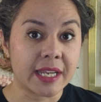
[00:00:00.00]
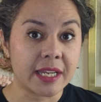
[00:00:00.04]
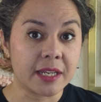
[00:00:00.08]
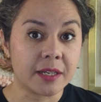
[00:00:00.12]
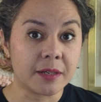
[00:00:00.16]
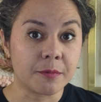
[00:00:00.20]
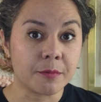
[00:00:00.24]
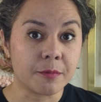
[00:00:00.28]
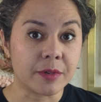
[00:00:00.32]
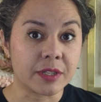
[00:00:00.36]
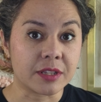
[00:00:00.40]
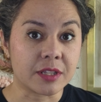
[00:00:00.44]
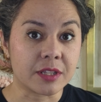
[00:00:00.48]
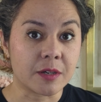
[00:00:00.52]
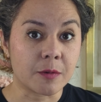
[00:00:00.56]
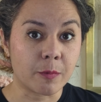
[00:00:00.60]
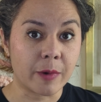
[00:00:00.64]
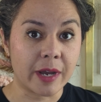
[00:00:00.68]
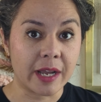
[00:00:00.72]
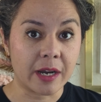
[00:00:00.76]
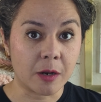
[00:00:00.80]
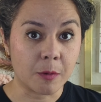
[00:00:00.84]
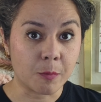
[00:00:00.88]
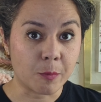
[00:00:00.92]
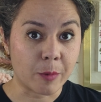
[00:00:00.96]
made with the
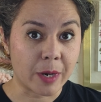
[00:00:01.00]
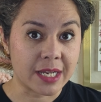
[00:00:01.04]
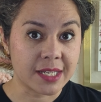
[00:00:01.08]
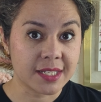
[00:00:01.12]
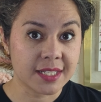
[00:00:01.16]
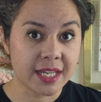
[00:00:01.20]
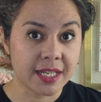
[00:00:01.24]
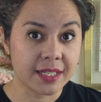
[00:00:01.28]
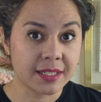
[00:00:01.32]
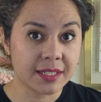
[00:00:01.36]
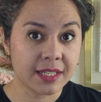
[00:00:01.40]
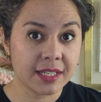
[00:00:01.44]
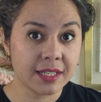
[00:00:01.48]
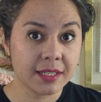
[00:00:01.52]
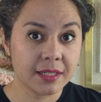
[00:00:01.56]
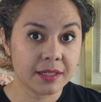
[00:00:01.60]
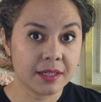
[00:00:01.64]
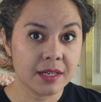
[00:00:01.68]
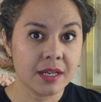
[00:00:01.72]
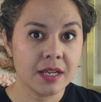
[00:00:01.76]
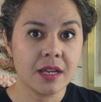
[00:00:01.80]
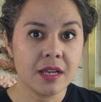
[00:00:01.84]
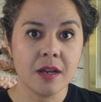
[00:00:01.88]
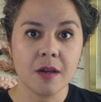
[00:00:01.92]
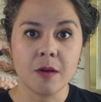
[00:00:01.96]
wet on wet
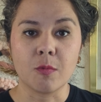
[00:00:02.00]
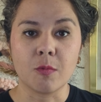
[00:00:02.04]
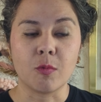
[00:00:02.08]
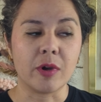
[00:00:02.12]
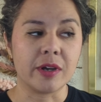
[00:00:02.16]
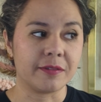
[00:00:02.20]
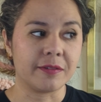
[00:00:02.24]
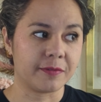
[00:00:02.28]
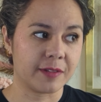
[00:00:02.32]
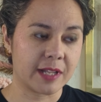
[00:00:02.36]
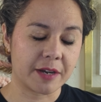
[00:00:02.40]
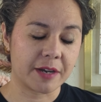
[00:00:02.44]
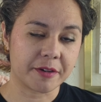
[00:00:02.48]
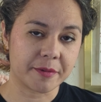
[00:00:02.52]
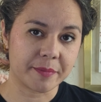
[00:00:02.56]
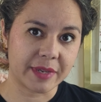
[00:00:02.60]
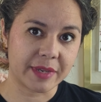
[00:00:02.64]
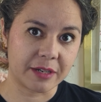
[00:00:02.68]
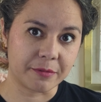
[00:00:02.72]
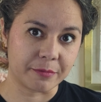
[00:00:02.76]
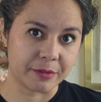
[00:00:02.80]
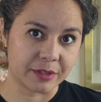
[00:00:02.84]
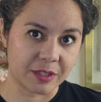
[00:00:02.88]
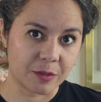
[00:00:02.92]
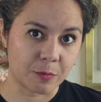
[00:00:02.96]
technique, one flower
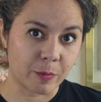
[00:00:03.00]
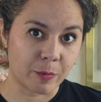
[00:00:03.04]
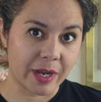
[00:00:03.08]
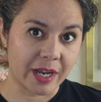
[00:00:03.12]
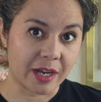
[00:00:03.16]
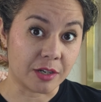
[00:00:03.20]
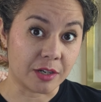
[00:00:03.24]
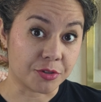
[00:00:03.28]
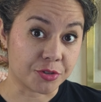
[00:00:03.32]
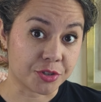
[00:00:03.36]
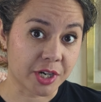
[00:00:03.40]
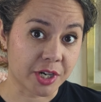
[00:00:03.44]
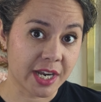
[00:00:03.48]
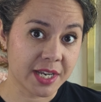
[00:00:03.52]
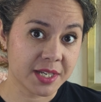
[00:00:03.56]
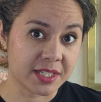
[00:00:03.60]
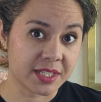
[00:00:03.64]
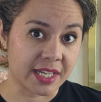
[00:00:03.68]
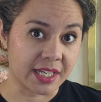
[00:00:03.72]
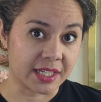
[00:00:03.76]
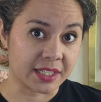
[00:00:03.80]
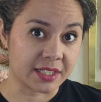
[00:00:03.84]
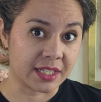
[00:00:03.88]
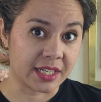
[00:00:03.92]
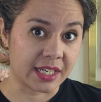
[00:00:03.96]
made with the wet on dry
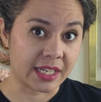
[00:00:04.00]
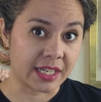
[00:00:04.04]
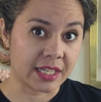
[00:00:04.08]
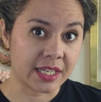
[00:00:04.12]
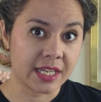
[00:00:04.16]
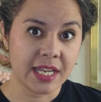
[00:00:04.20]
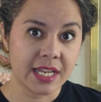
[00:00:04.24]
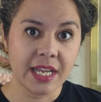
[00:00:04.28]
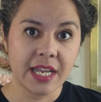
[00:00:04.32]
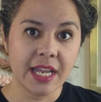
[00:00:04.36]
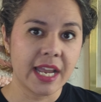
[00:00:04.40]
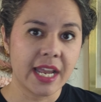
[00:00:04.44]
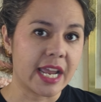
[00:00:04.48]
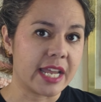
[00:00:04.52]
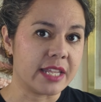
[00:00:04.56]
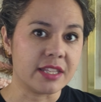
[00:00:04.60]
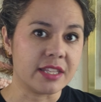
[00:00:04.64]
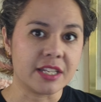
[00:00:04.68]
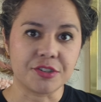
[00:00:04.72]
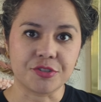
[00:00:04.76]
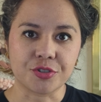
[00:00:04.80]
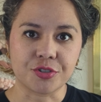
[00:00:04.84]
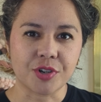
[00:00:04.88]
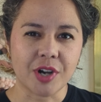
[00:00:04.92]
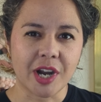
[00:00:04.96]
technique,
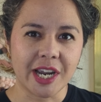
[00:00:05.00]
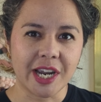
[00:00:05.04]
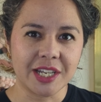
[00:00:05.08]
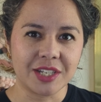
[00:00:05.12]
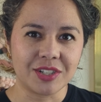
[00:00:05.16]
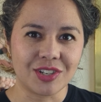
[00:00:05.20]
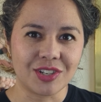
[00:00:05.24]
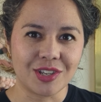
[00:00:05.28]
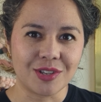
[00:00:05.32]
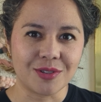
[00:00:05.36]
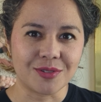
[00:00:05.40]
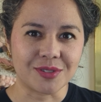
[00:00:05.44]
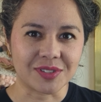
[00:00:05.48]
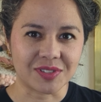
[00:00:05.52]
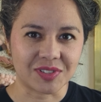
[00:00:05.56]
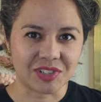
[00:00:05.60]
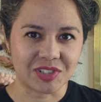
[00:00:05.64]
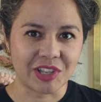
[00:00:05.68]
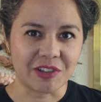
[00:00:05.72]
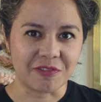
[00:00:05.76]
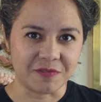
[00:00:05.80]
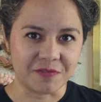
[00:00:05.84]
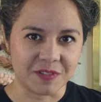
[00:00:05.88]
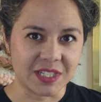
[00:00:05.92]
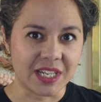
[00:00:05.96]
and then try and use
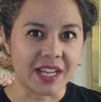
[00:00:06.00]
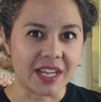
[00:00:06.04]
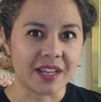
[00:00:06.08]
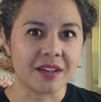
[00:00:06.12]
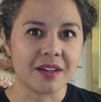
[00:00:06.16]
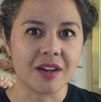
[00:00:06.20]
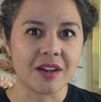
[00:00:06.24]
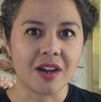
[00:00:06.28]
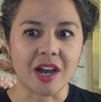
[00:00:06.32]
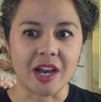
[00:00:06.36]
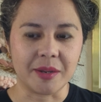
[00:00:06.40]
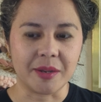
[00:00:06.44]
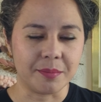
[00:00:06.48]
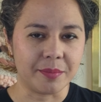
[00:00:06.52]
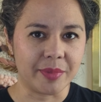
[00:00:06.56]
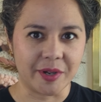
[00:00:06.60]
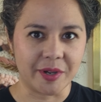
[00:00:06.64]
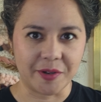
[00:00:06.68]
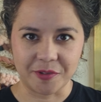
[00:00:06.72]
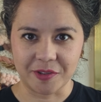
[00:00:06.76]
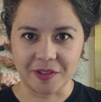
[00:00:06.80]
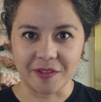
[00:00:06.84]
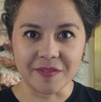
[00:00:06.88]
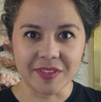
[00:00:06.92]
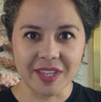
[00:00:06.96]
lifting on
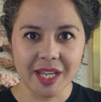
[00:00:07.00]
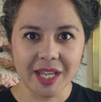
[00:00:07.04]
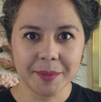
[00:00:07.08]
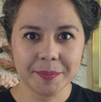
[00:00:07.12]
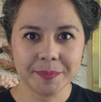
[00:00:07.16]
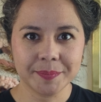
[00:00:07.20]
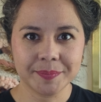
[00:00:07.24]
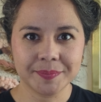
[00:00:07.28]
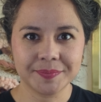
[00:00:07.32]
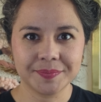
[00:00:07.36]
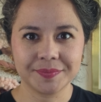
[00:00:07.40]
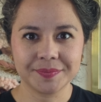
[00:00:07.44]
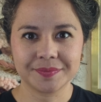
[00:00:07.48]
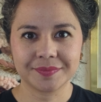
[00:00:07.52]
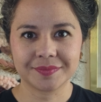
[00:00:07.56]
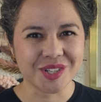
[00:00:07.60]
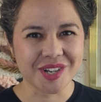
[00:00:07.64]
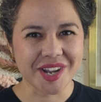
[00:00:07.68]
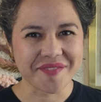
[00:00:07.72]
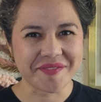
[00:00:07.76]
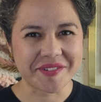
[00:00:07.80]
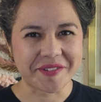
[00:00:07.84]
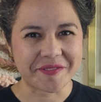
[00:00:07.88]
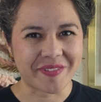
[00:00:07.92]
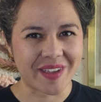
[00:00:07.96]
both of them. Do
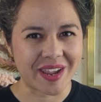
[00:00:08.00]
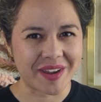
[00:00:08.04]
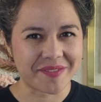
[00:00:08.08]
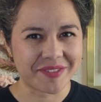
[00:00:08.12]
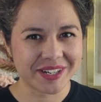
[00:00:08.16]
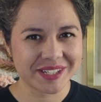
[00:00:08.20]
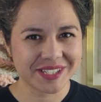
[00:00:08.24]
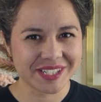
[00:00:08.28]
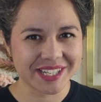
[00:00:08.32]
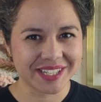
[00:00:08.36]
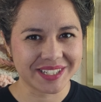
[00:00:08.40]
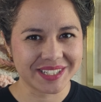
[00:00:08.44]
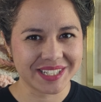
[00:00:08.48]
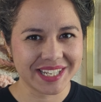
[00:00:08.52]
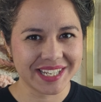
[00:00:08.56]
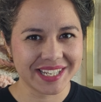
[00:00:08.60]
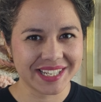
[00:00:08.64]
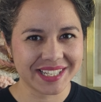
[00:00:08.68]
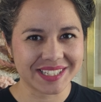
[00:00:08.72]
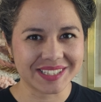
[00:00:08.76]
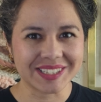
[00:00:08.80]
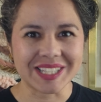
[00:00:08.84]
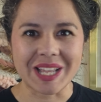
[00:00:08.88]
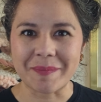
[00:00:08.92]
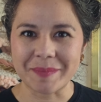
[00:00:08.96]
you have a favorite
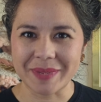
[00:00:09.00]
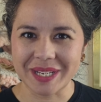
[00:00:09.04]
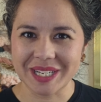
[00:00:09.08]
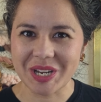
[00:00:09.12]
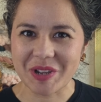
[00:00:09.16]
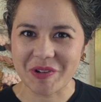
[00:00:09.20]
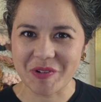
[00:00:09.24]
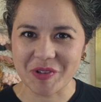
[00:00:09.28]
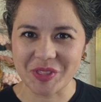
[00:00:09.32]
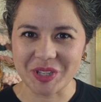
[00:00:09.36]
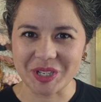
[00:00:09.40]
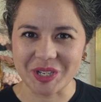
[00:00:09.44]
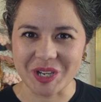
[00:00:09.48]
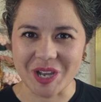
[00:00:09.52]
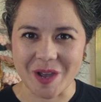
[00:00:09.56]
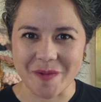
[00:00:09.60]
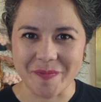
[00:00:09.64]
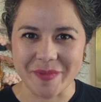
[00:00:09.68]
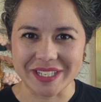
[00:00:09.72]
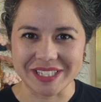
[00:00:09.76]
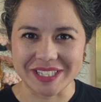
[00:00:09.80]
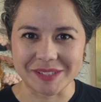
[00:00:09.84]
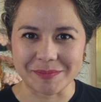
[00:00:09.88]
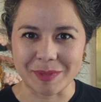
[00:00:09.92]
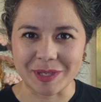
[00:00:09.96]
technique? Let me know in the
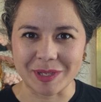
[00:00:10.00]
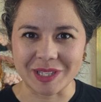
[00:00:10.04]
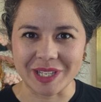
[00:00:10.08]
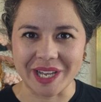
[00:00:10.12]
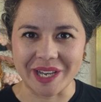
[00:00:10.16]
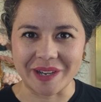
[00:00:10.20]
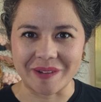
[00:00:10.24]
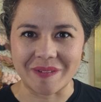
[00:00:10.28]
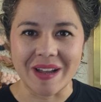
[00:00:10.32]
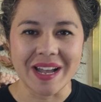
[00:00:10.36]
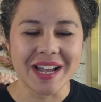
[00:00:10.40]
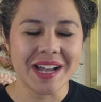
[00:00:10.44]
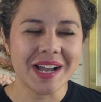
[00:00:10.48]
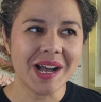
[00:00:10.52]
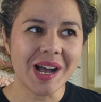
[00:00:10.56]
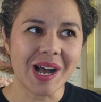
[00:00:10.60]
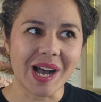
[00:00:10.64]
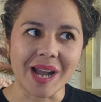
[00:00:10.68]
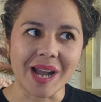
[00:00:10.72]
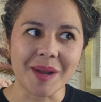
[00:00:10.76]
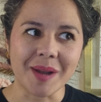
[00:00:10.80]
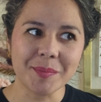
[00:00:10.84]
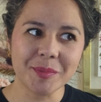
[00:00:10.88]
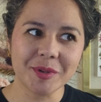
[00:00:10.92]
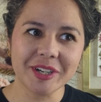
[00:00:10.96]
comments below.
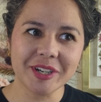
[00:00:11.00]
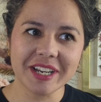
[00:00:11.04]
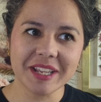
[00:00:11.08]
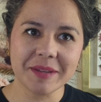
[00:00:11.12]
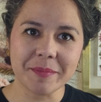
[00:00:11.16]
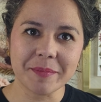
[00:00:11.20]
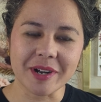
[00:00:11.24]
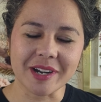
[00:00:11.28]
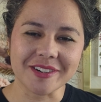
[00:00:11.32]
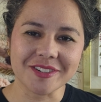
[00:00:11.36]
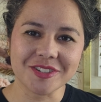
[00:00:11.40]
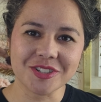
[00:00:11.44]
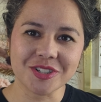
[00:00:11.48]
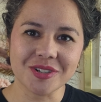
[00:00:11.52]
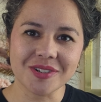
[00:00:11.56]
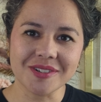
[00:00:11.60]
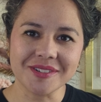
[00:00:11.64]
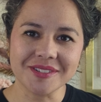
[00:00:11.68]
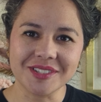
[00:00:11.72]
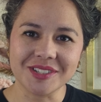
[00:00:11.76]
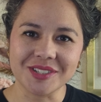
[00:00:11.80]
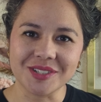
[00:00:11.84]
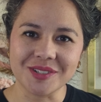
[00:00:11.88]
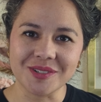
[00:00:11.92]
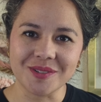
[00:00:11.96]
I'm pretty
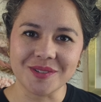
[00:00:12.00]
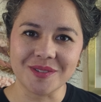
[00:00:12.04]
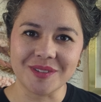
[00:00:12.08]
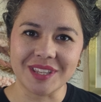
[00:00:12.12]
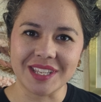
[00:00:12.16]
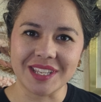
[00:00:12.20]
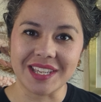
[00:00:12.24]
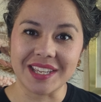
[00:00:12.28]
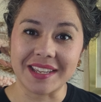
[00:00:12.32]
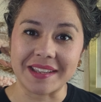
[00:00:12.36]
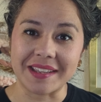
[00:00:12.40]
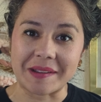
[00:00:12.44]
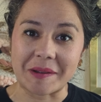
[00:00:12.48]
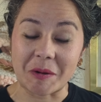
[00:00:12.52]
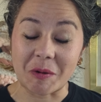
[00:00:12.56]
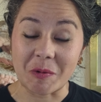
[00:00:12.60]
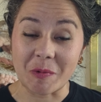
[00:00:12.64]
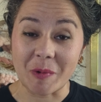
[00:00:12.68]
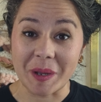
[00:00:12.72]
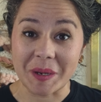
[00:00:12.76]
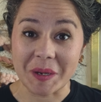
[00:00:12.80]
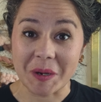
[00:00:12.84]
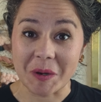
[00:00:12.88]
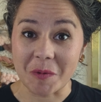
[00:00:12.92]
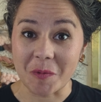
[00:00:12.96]
partial to the
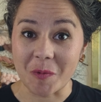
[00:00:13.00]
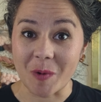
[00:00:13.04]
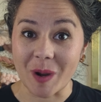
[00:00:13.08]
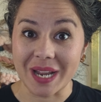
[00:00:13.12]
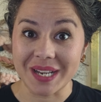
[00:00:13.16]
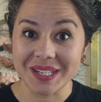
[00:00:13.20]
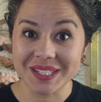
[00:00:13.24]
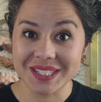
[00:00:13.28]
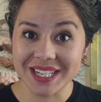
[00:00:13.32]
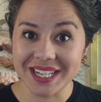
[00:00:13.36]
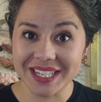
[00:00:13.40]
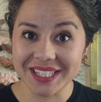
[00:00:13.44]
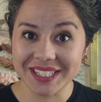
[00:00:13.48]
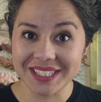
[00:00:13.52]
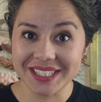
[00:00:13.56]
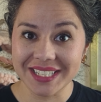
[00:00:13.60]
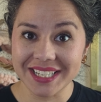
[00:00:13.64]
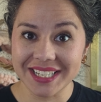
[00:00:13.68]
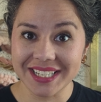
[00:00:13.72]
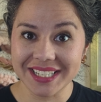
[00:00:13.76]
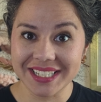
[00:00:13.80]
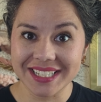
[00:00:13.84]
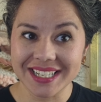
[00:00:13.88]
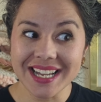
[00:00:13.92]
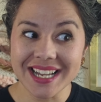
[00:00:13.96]
wet on wet
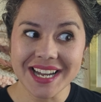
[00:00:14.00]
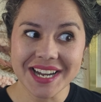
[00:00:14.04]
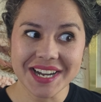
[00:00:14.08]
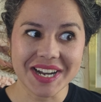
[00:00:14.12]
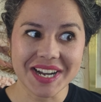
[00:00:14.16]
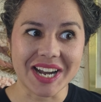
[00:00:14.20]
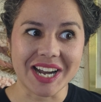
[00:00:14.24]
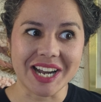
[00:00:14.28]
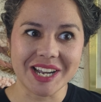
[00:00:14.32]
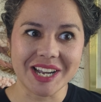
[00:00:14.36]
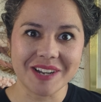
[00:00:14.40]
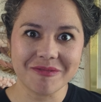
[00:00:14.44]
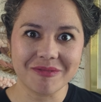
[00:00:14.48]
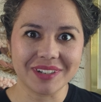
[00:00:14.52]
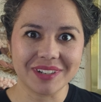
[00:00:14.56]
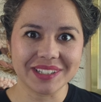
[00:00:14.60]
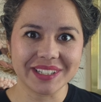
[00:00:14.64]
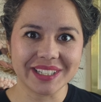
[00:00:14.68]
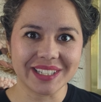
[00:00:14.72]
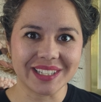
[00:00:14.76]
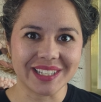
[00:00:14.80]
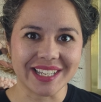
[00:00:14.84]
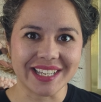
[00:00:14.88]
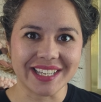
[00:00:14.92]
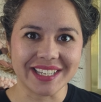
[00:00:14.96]
technique. I
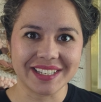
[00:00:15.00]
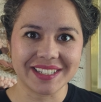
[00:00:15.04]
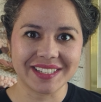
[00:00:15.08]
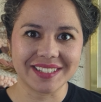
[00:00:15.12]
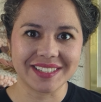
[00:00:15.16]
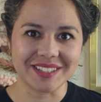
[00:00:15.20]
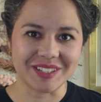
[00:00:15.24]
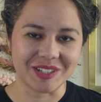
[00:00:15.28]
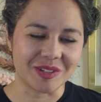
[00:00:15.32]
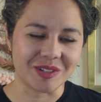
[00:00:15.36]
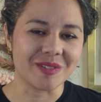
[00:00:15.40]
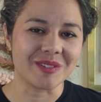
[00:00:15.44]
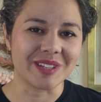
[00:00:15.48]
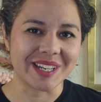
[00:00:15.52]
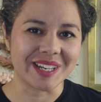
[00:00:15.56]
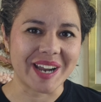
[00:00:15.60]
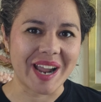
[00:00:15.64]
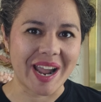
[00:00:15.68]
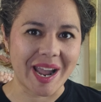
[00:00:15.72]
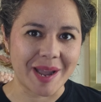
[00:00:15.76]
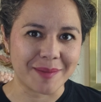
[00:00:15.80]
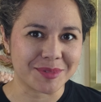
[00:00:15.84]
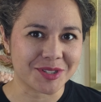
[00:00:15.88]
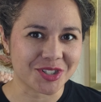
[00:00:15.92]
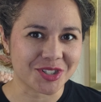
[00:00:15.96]
really like, that
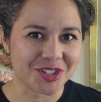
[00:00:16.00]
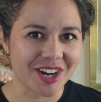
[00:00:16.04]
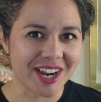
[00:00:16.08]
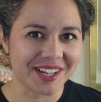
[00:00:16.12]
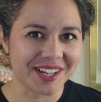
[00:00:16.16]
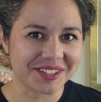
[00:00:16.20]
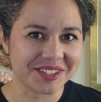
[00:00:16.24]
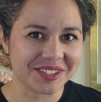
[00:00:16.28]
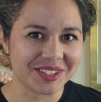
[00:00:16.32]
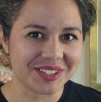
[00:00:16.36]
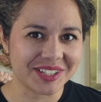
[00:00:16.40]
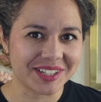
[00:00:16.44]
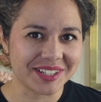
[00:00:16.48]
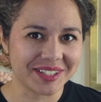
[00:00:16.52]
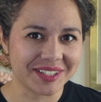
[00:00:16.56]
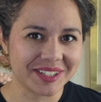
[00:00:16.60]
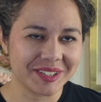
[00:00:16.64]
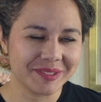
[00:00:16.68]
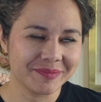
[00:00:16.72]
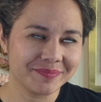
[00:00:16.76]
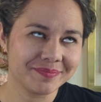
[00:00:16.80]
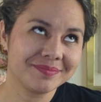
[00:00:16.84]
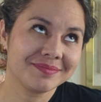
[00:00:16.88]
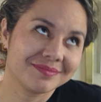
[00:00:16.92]
abstract look.